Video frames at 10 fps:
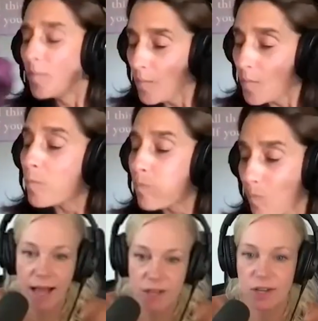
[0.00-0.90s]
think about
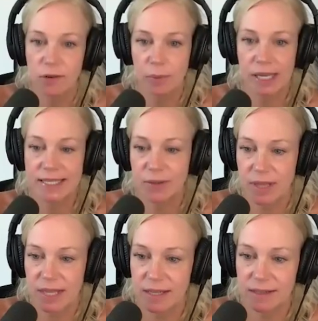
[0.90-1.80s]
how you could replace it
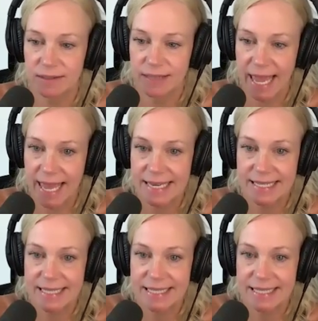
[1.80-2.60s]
with a and.